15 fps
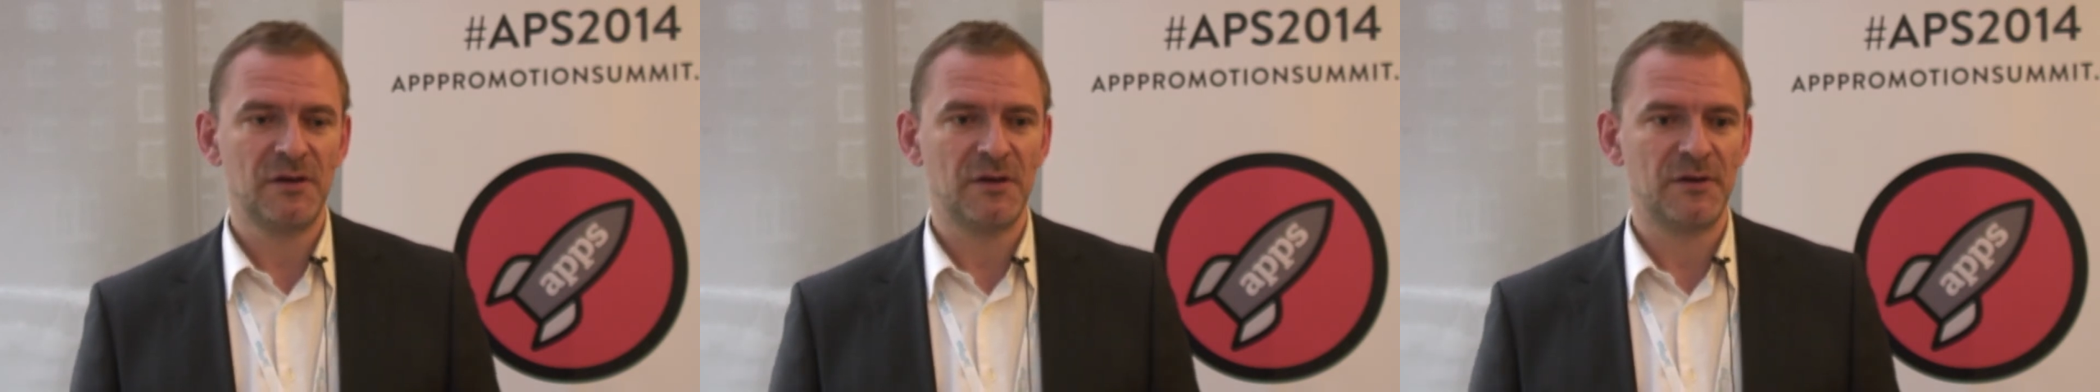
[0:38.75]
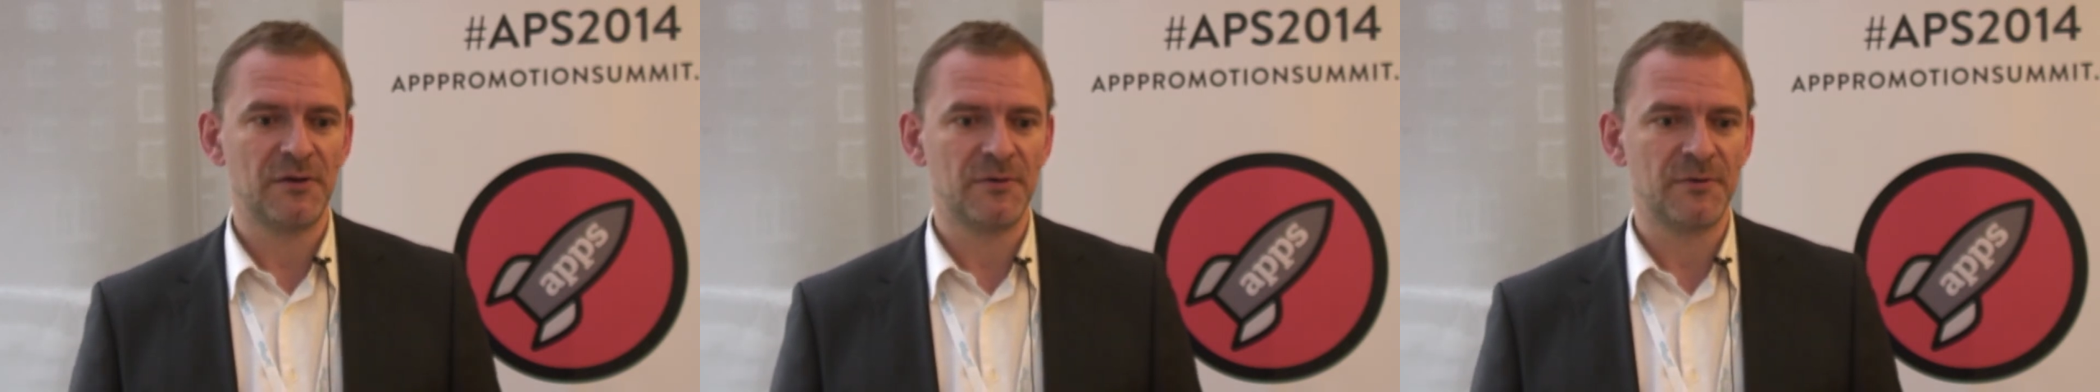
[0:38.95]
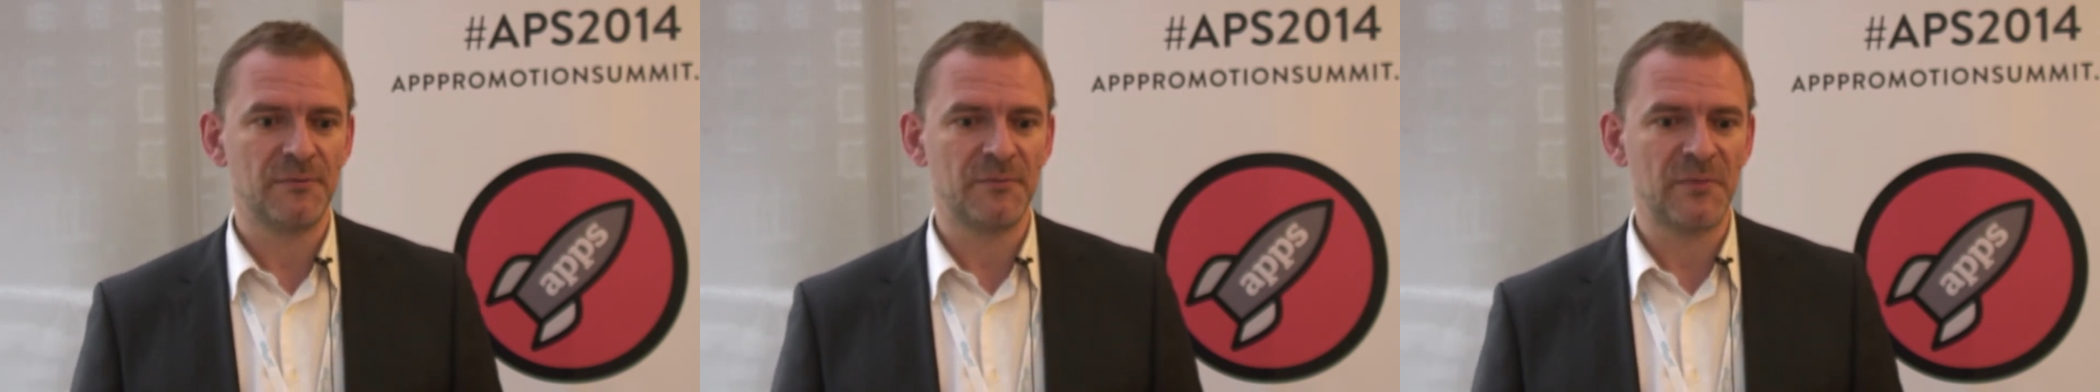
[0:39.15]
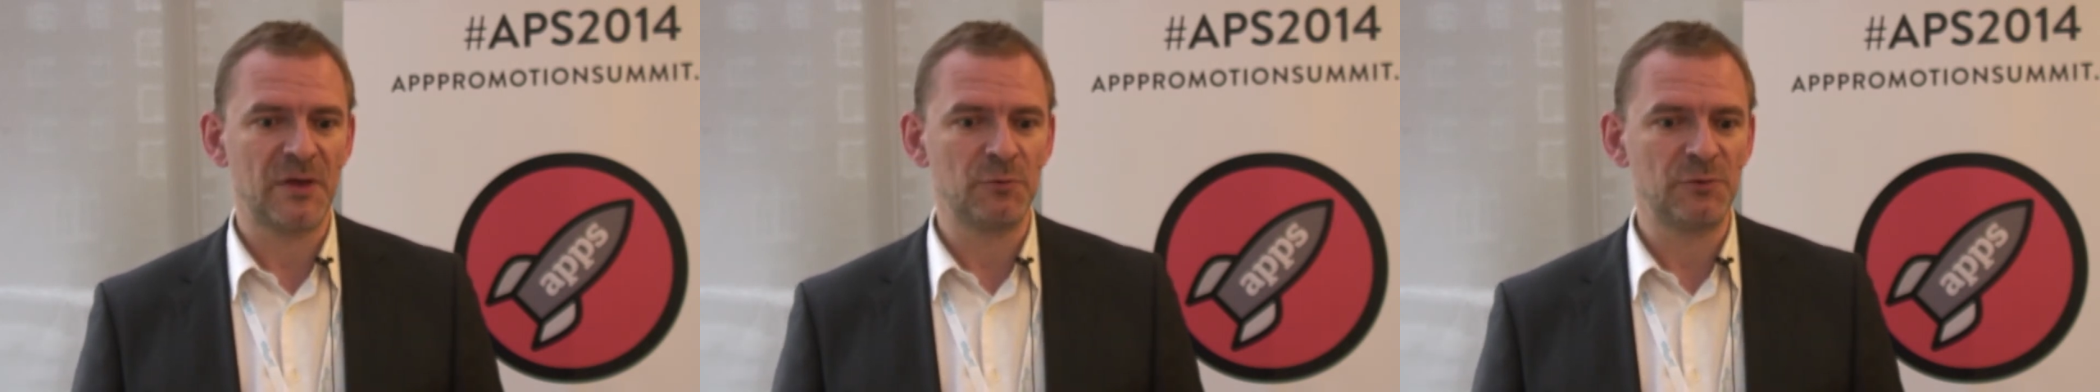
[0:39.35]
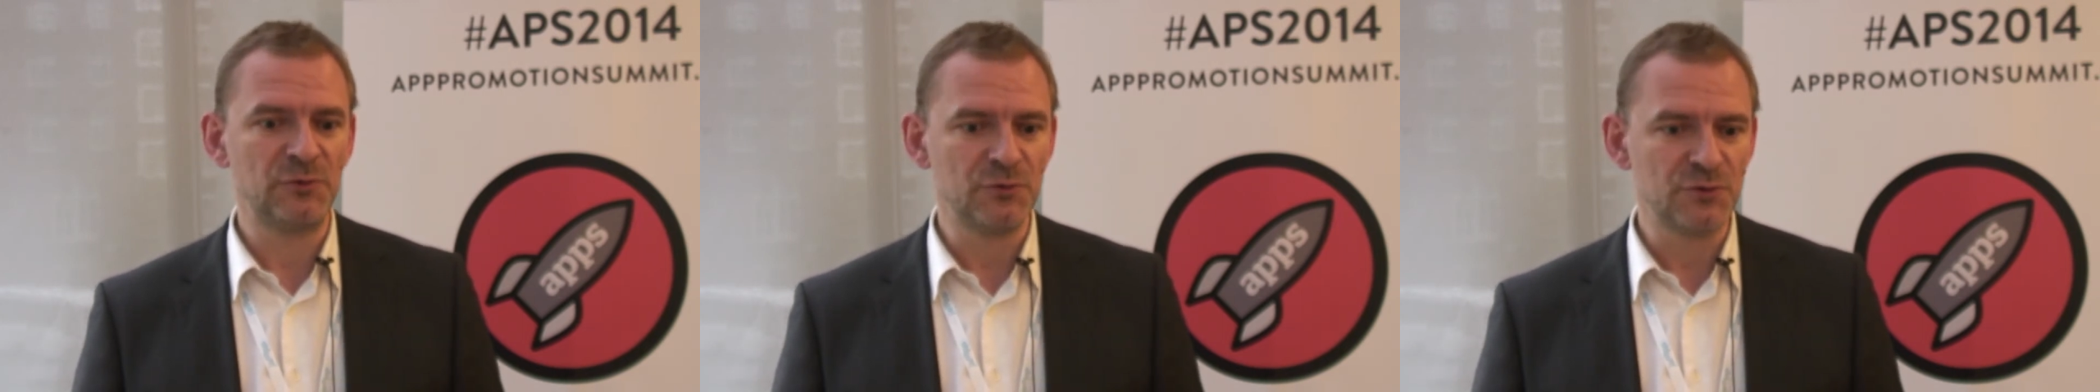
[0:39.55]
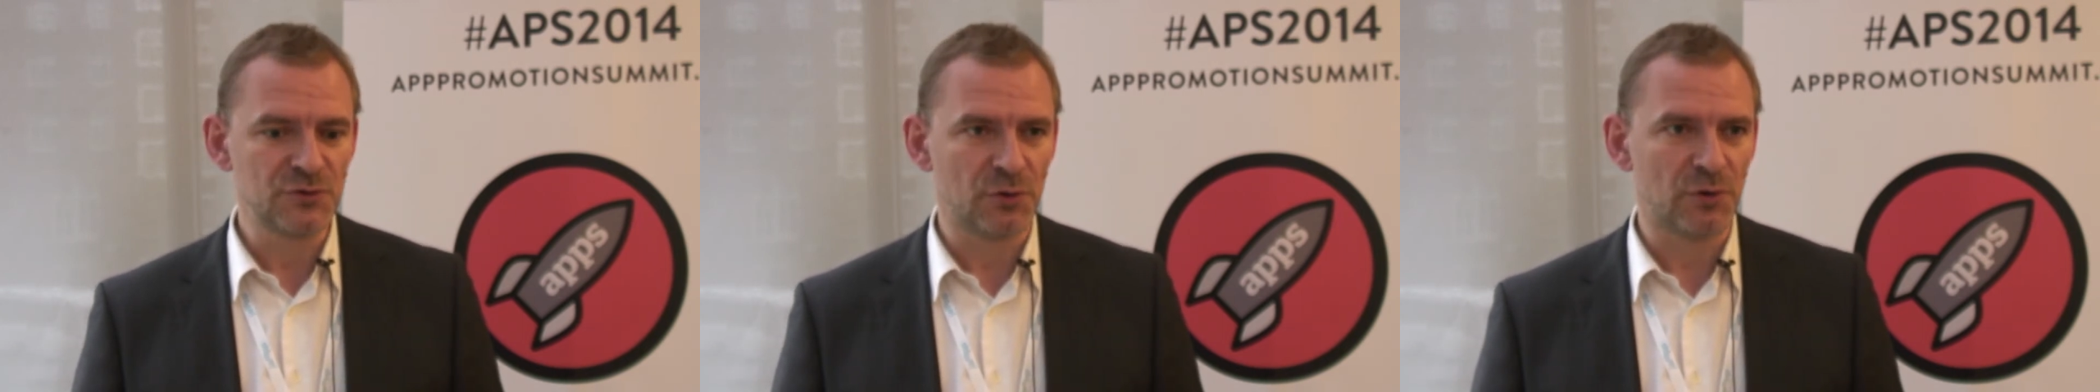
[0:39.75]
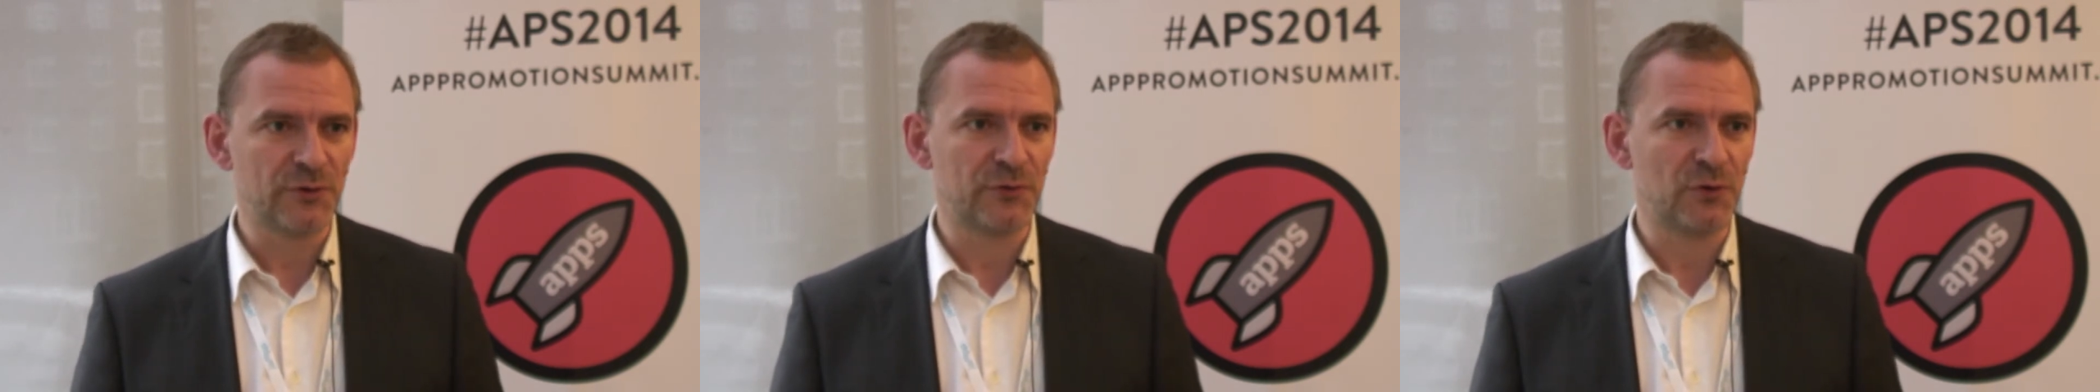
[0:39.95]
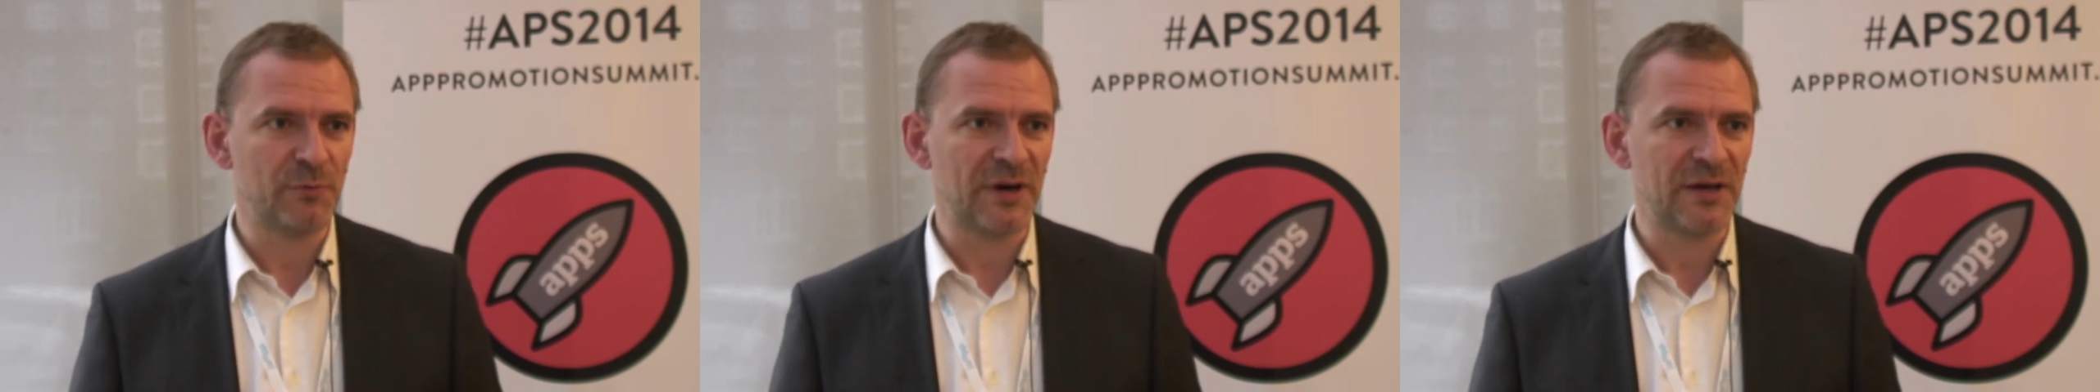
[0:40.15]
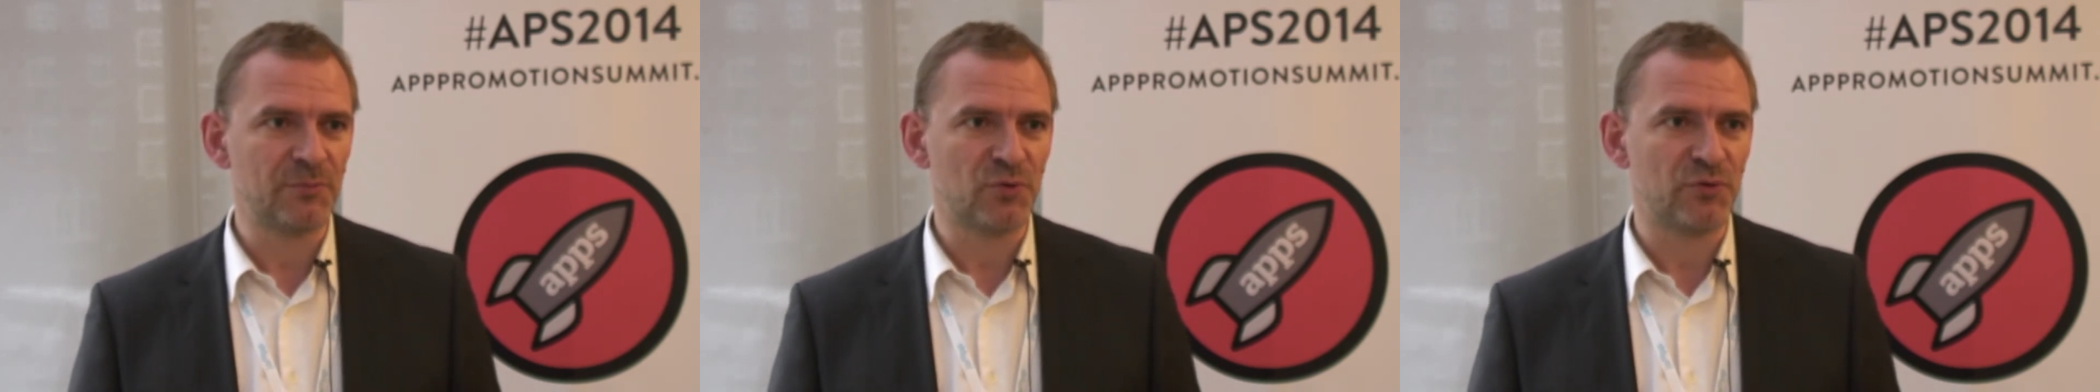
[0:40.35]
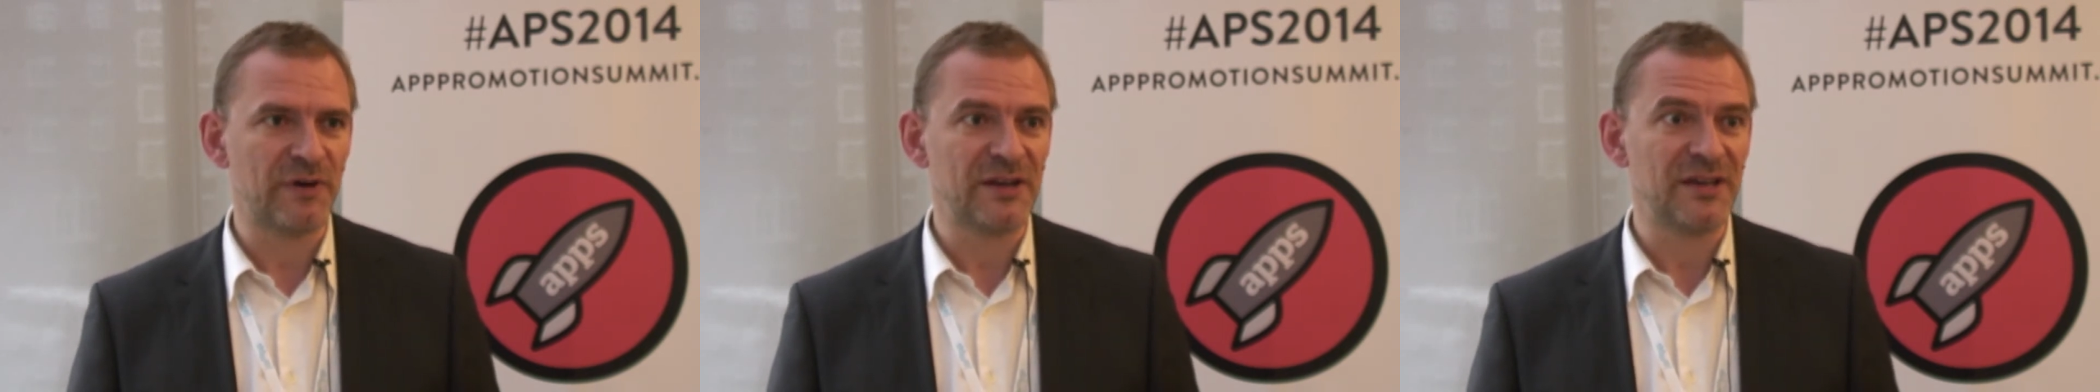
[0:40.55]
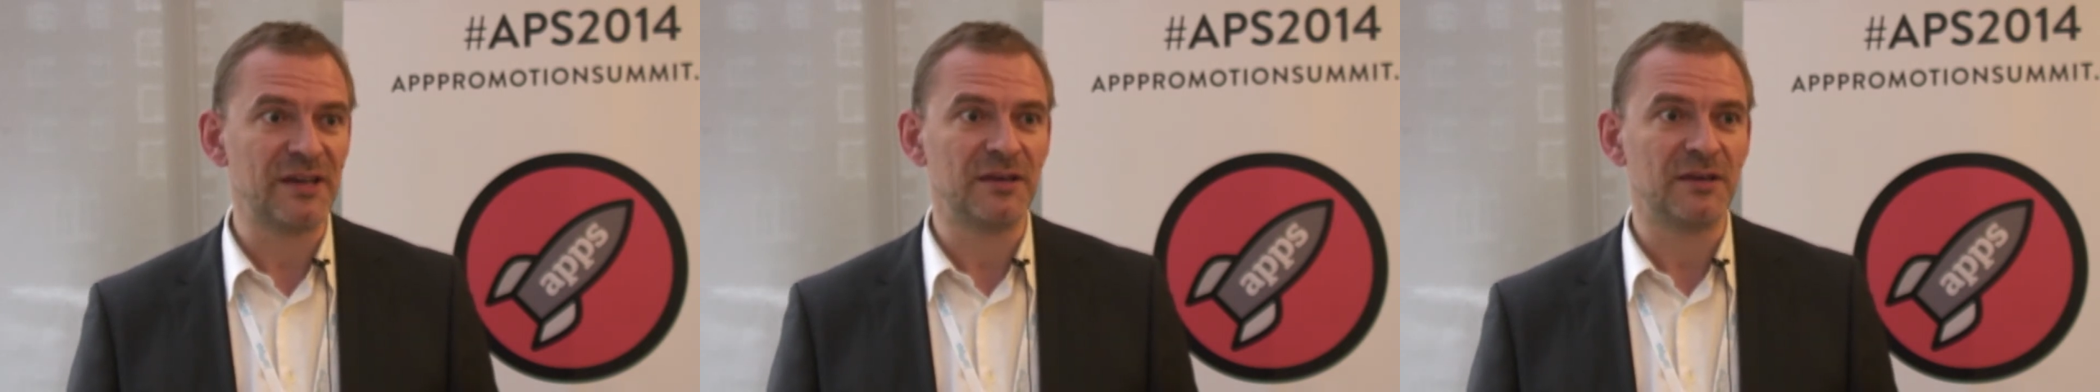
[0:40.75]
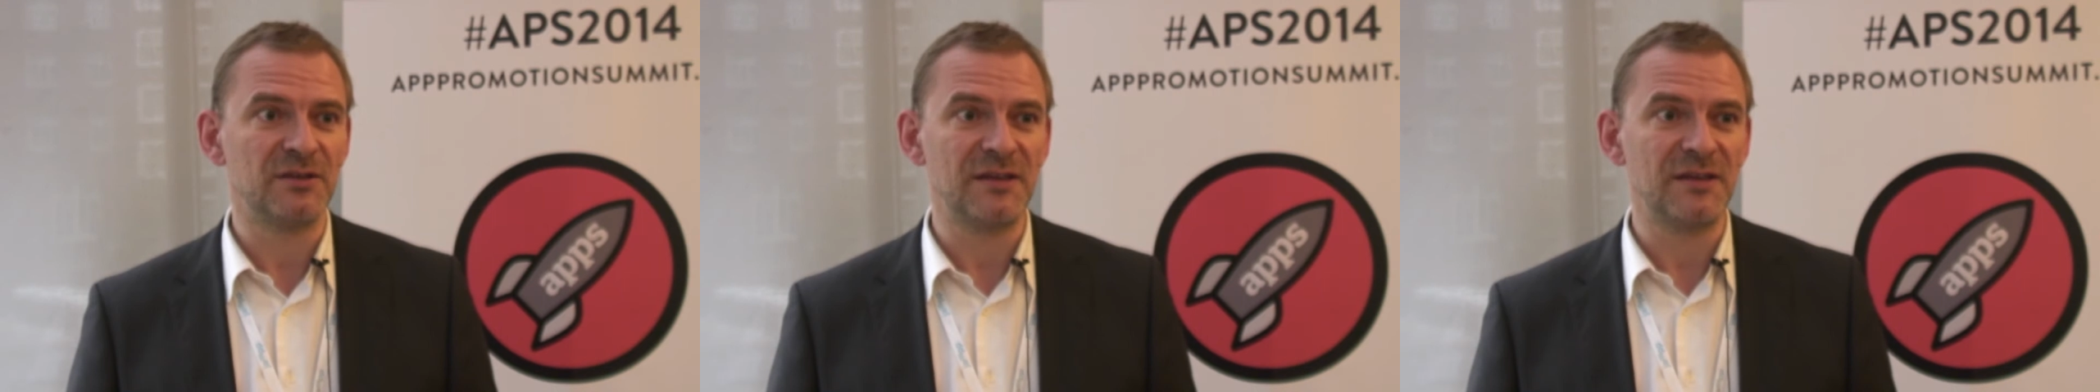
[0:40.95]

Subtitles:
And we do so also by providing